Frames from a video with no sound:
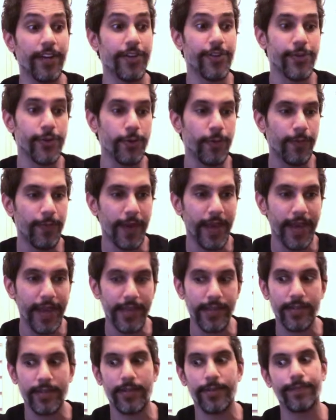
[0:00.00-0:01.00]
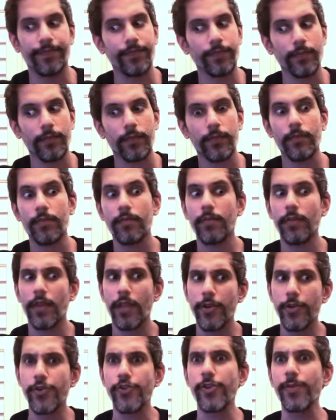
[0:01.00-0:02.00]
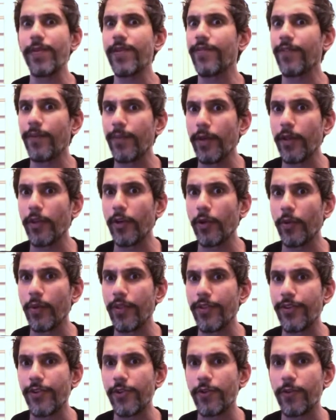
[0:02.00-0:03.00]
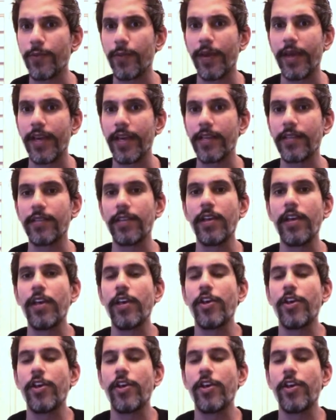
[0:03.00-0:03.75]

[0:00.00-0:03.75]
into toothpaste. You should be familiar with toothpaste.